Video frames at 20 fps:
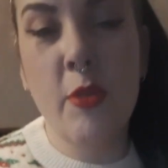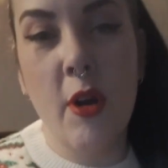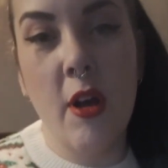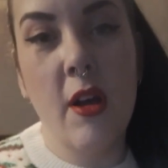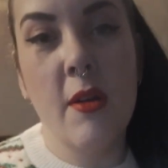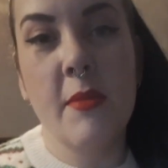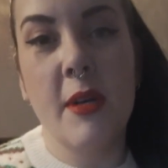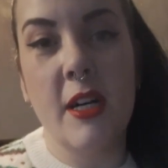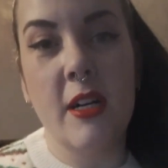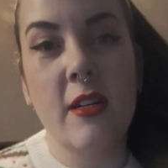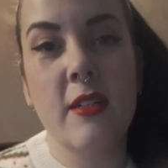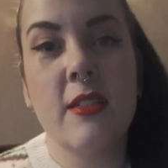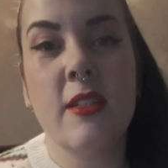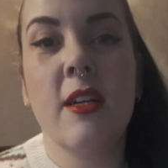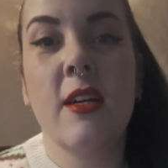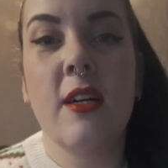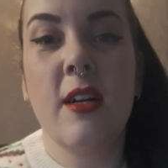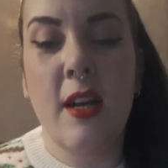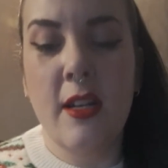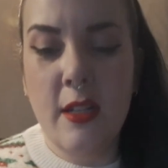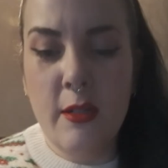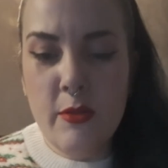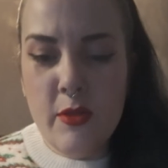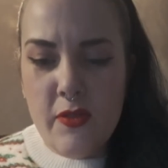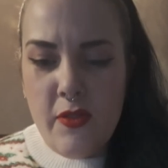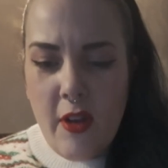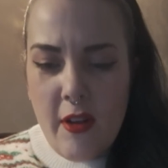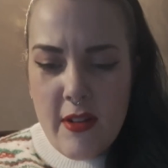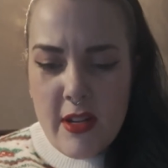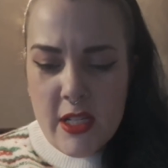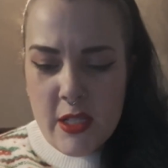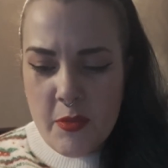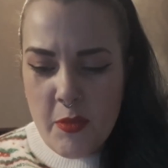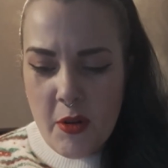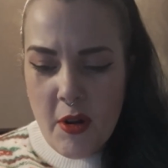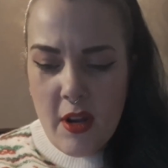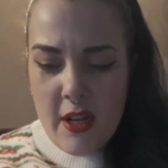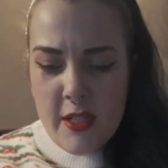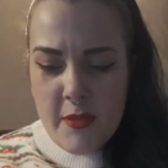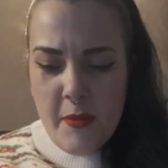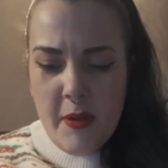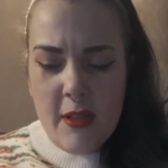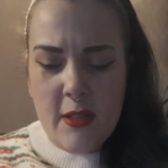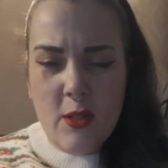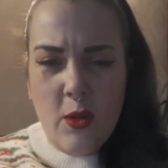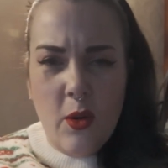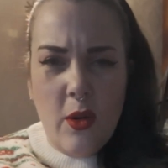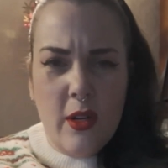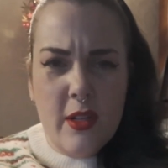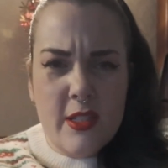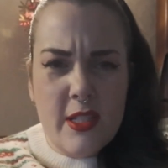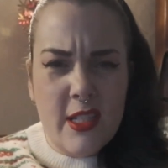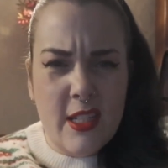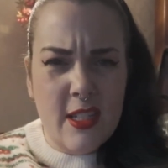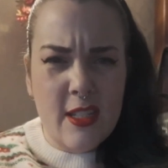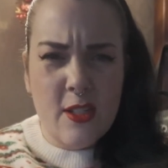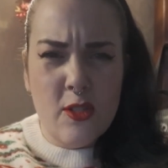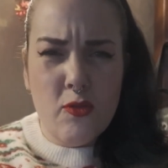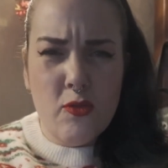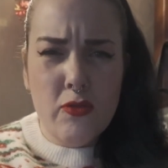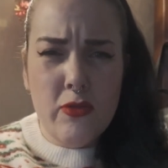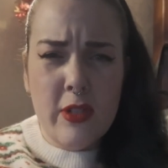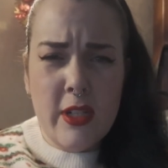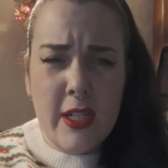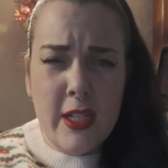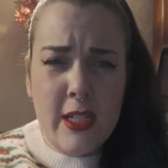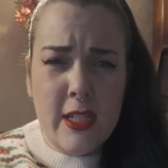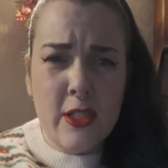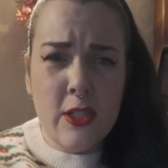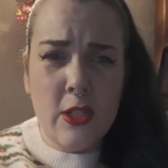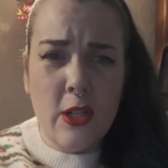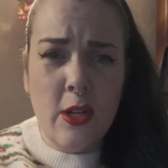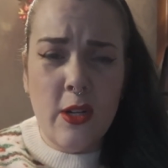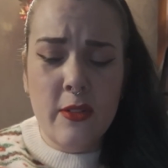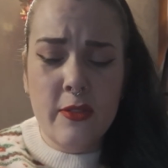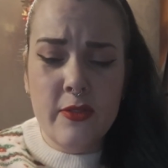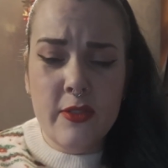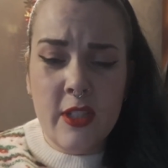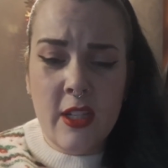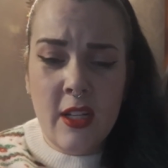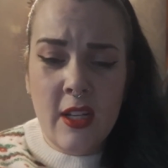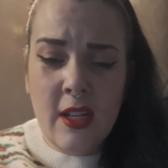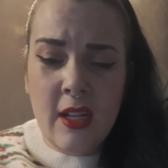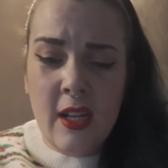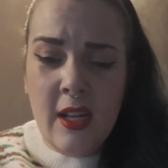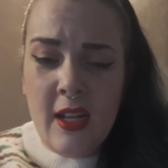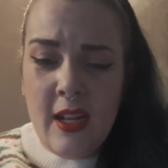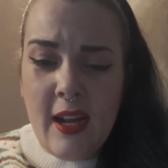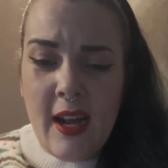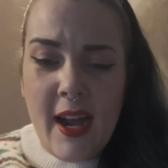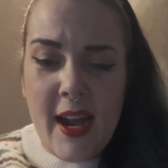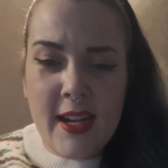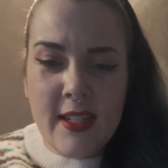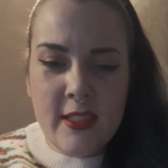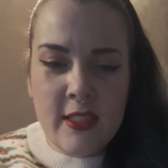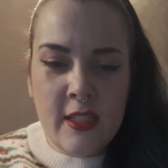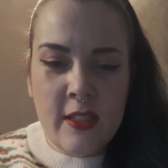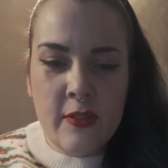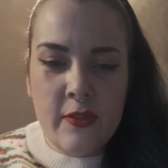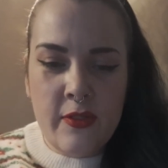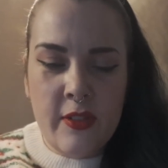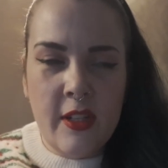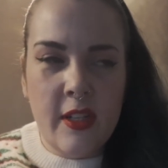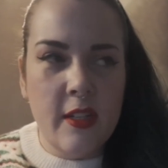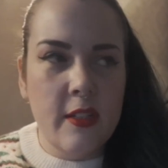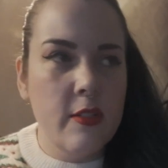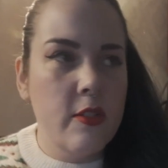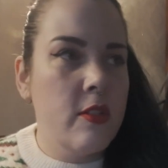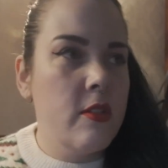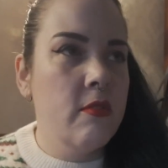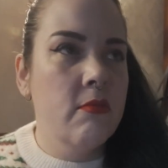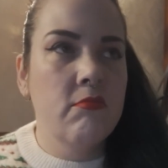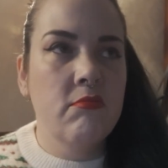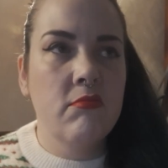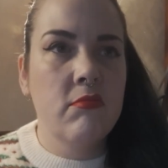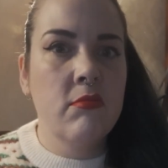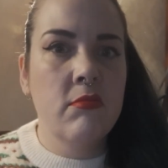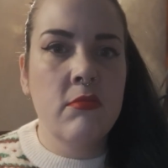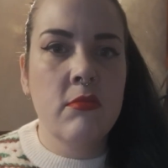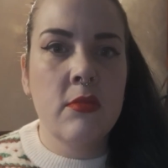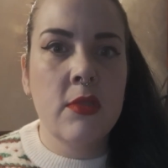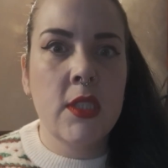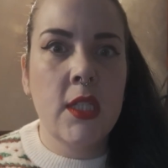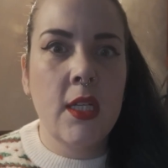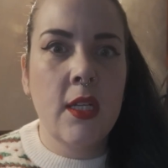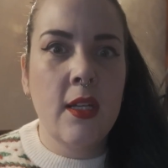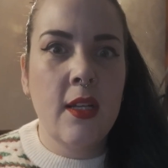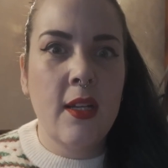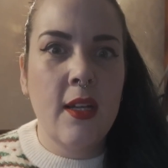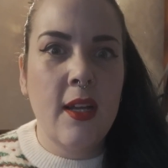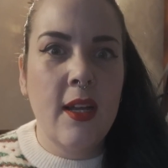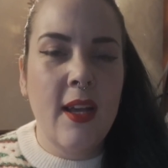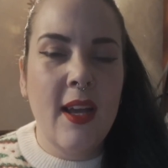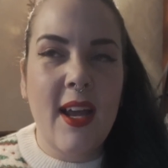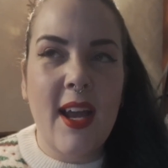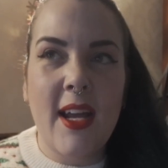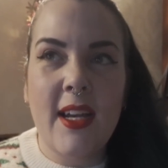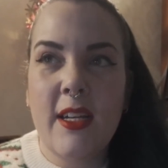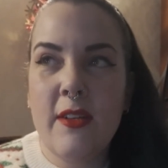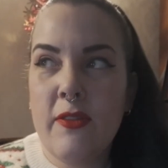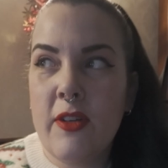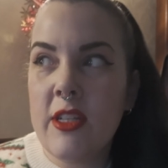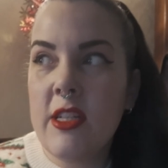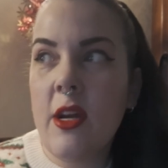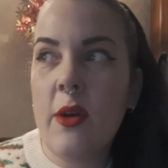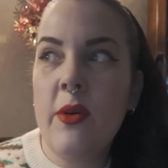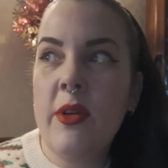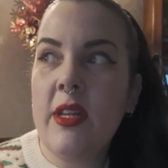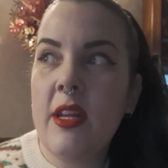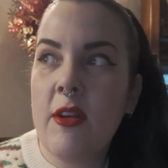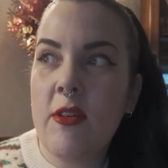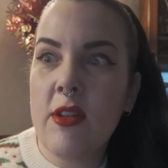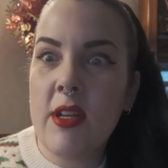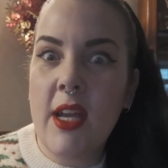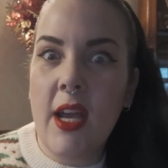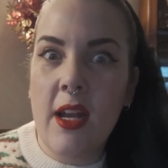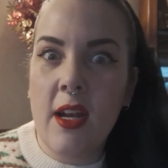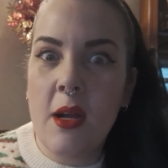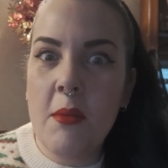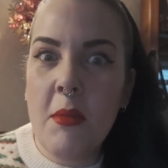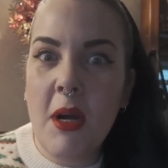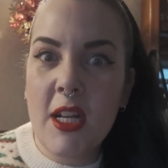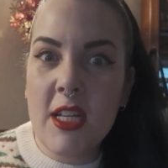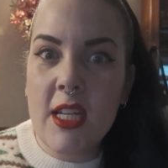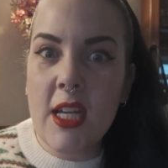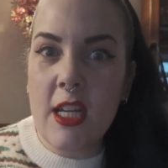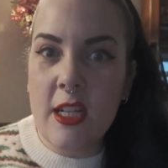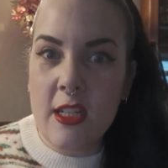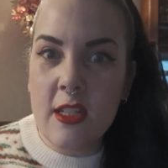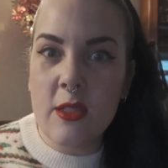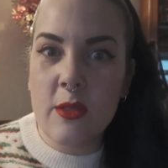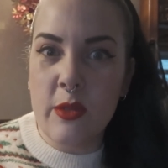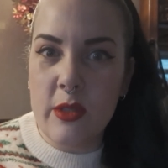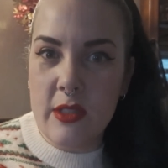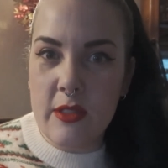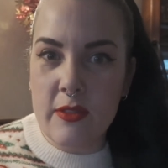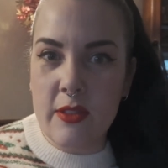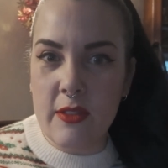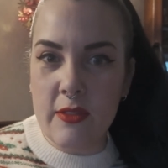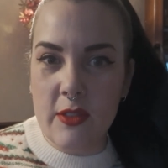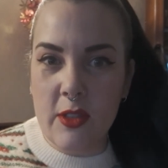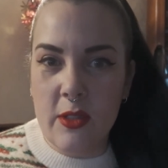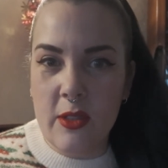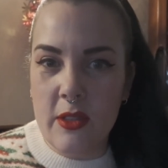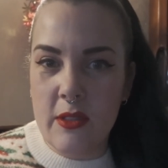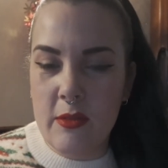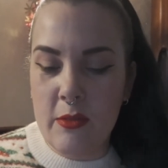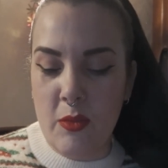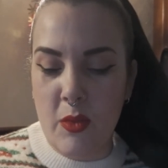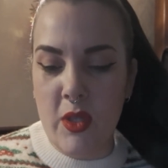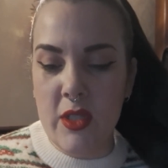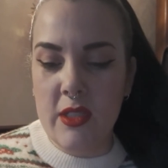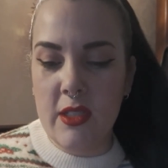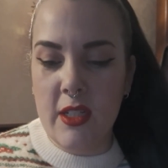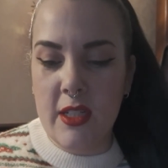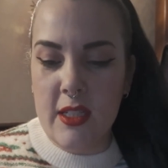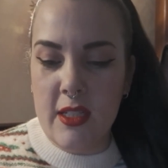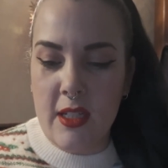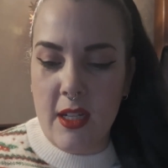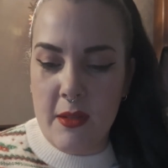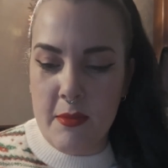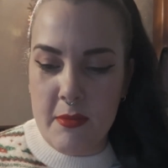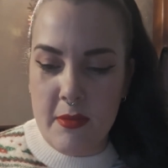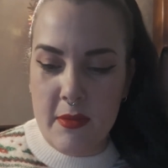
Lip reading: Primark and I was very surprised by the quality. It's really soft and it fits. And if I go in there again, I might get another one if they've got one, like